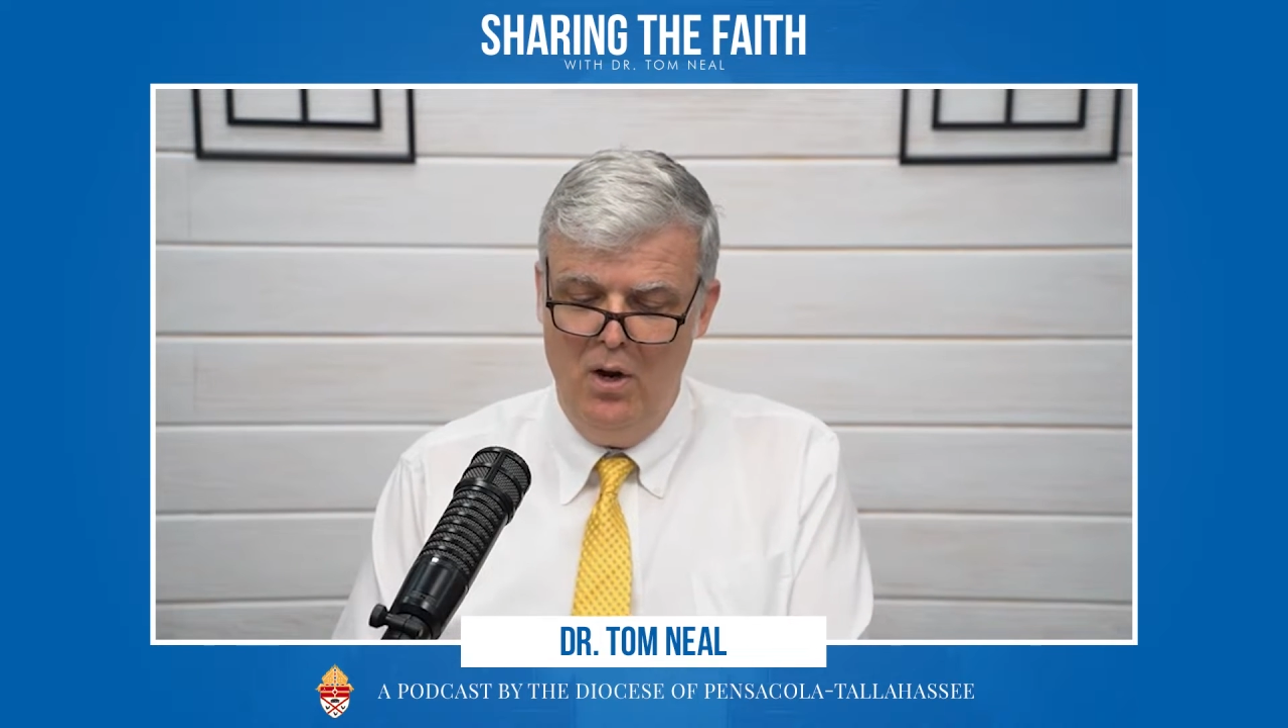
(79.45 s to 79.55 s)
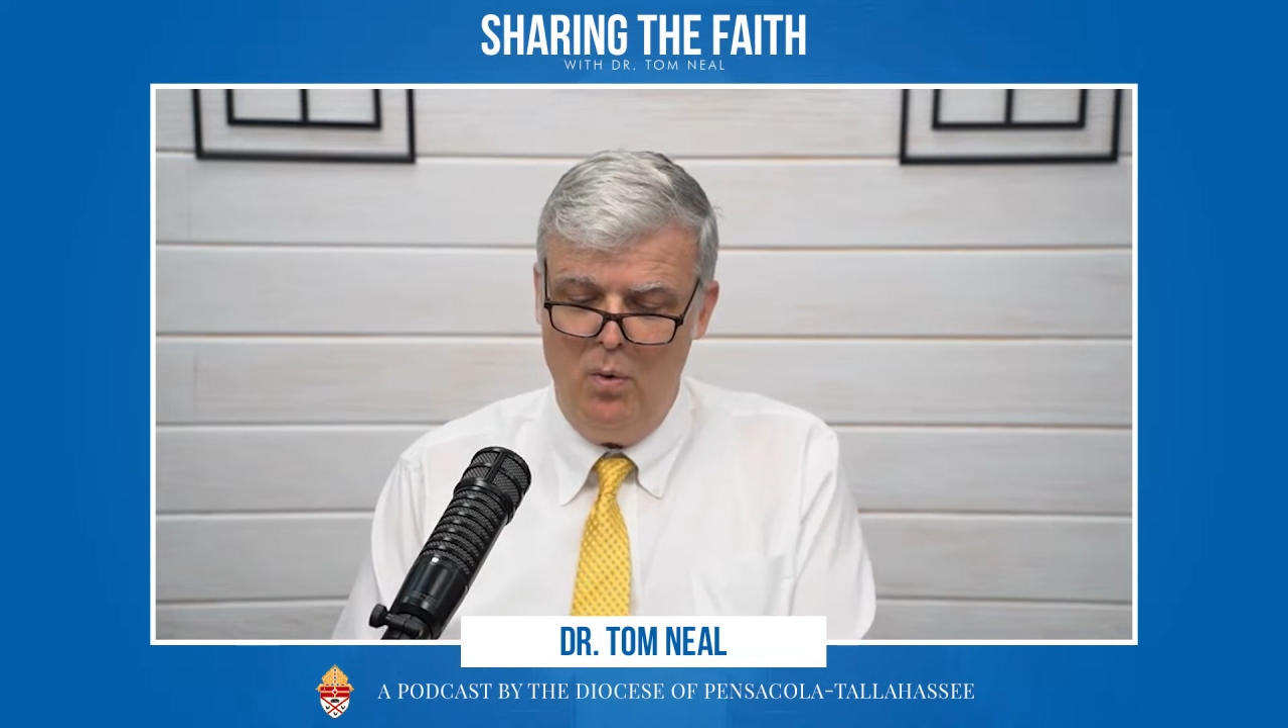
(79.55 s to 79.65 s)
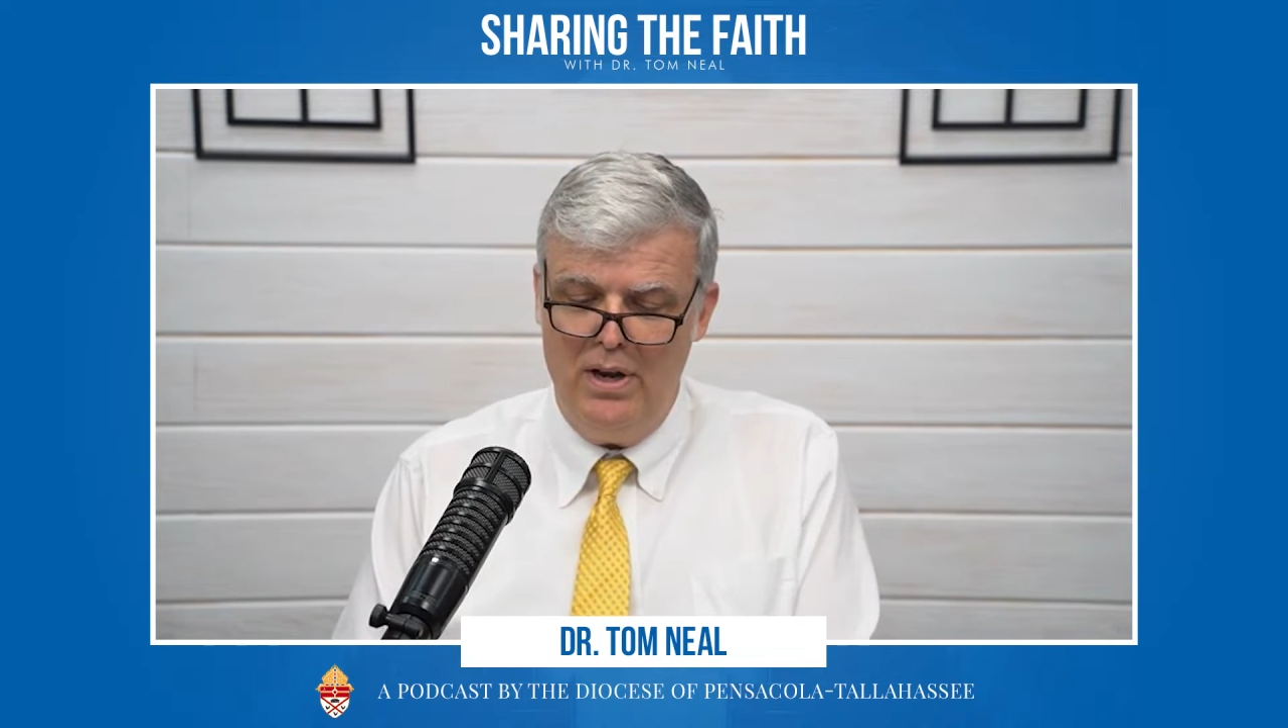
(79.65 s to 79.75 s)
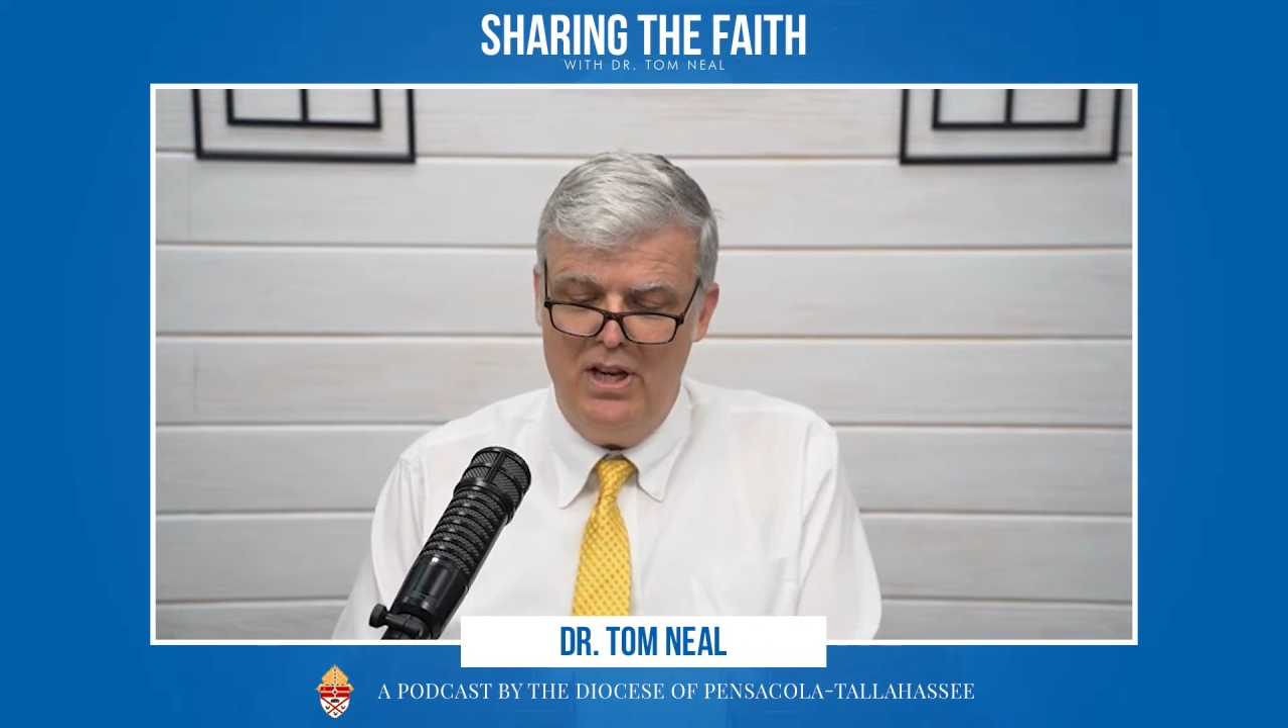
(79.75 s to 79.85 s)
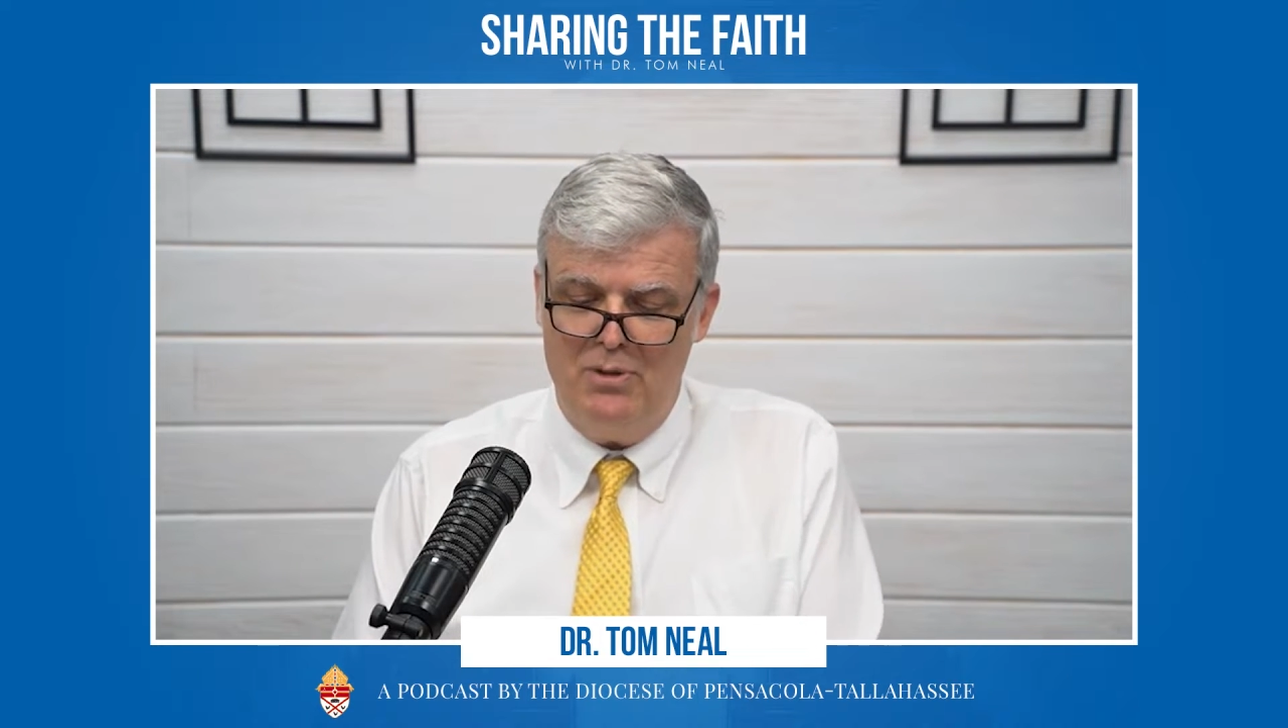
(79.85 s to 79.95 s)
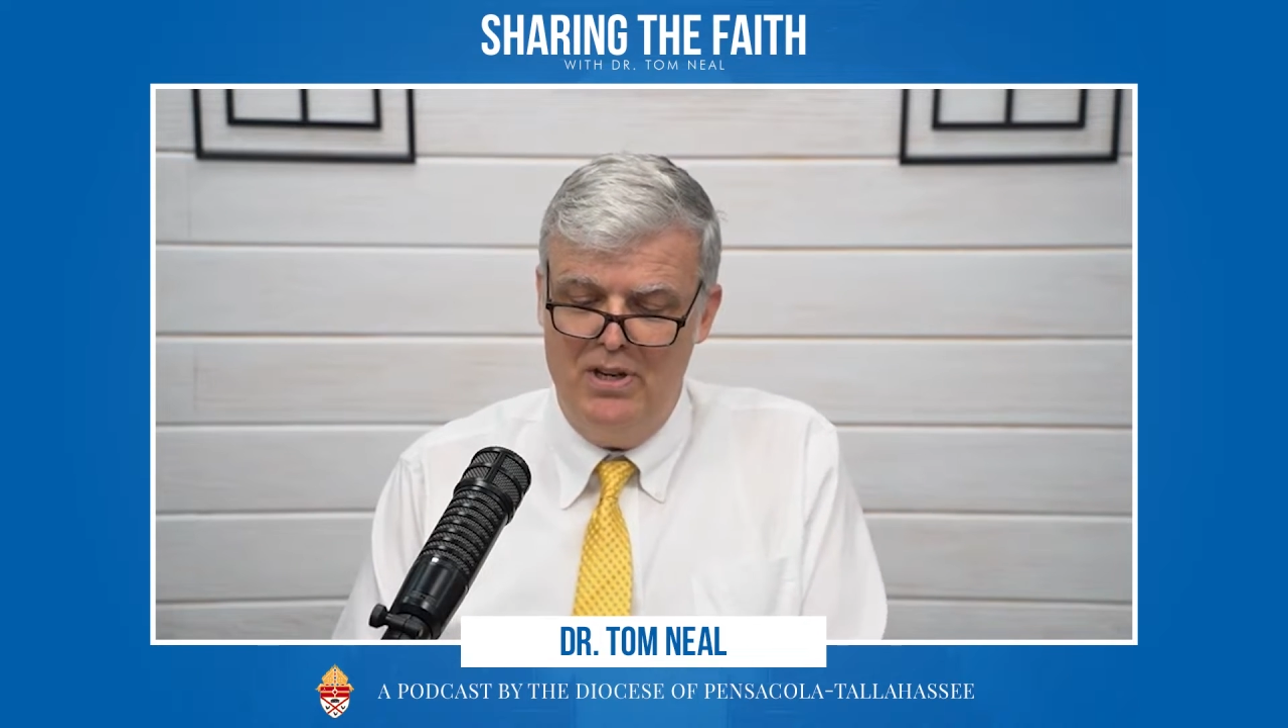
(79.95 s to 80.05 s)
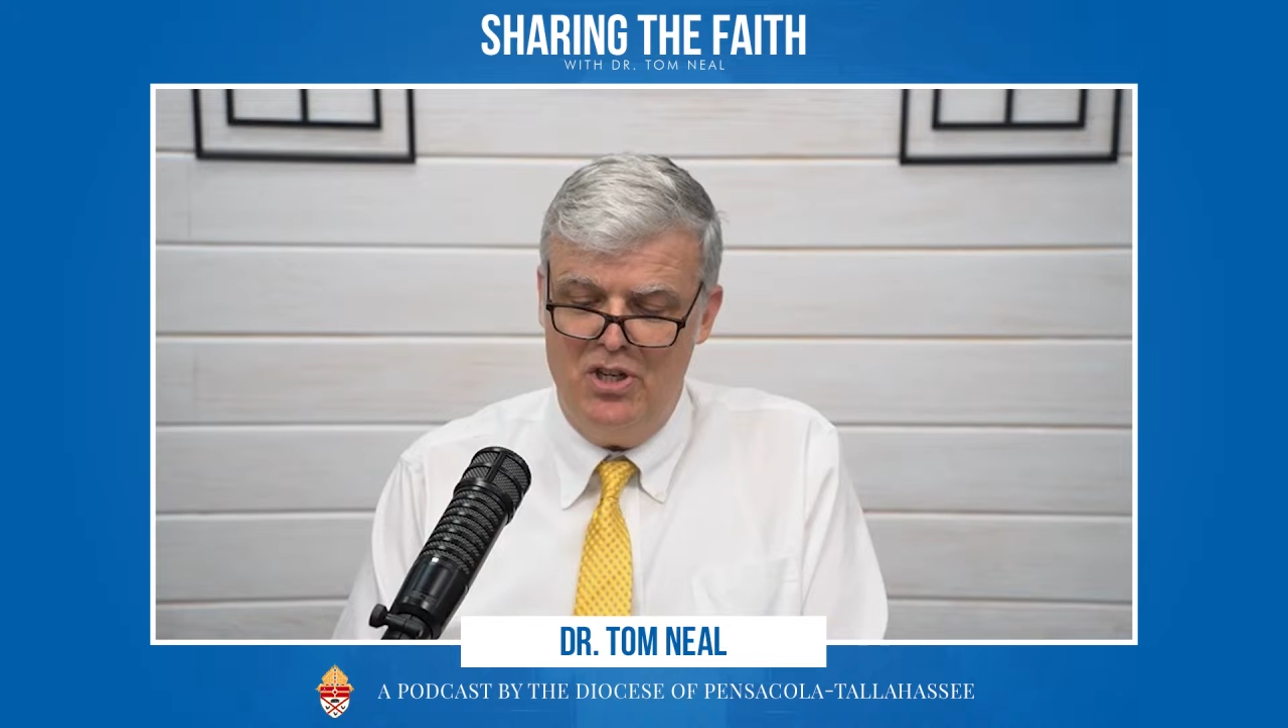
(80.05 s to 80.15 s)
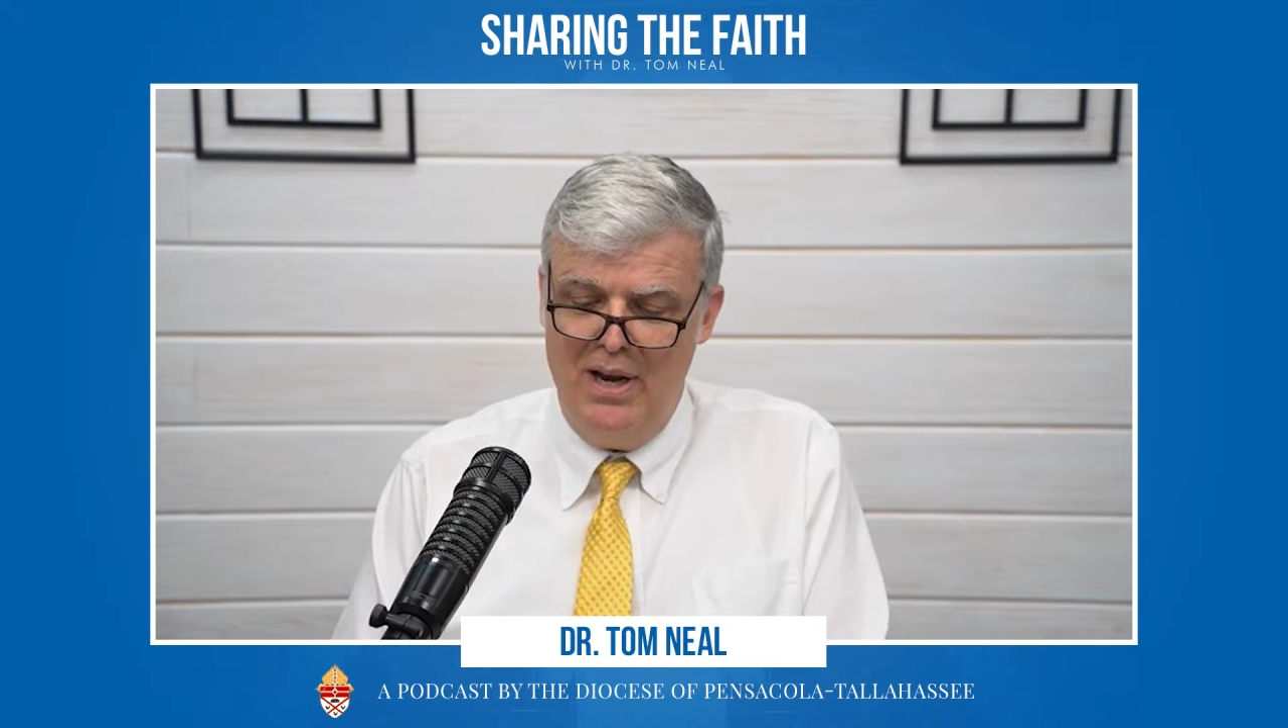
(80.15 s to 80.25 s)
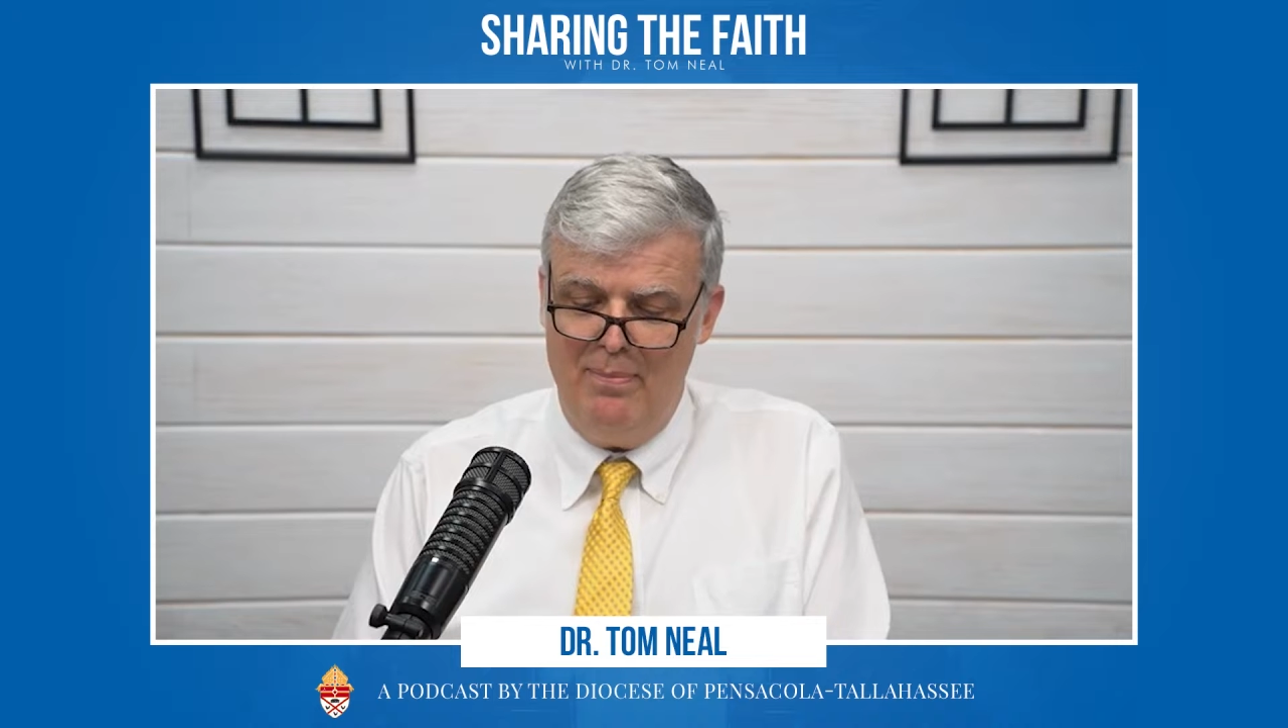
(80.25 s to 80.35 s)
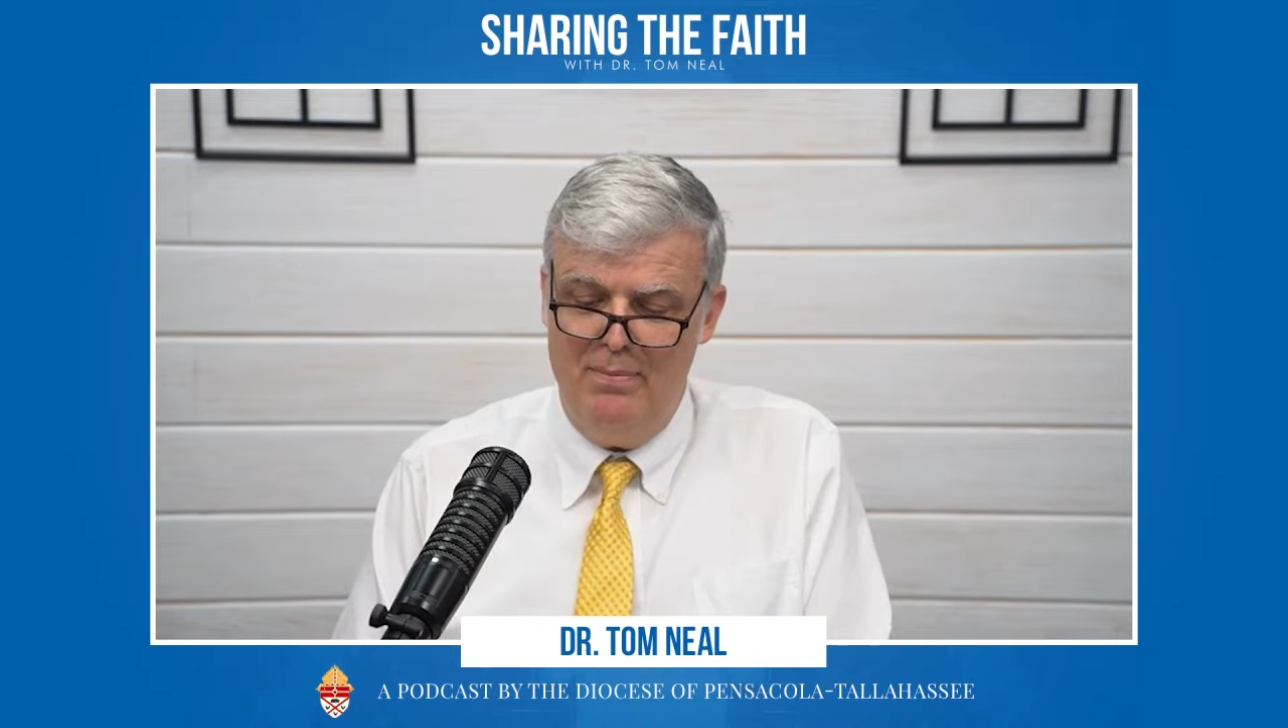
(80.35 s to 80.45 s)
where he's been
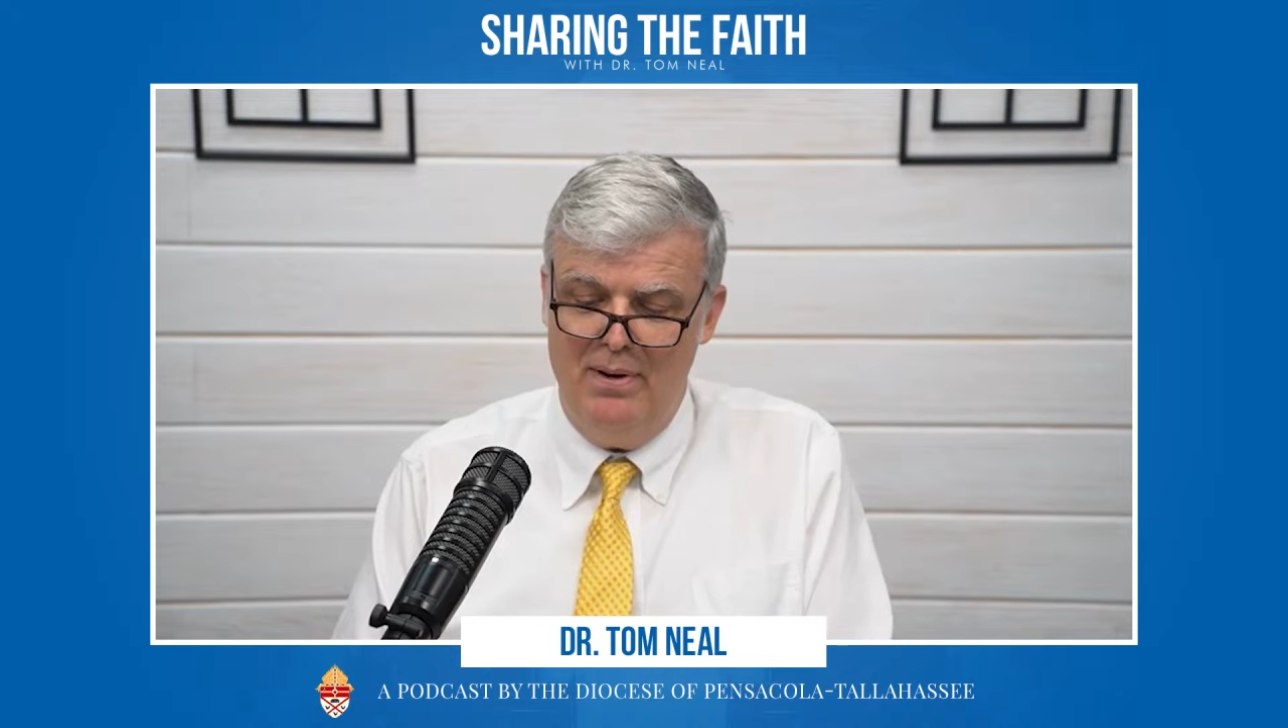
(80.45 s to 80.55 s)
shaping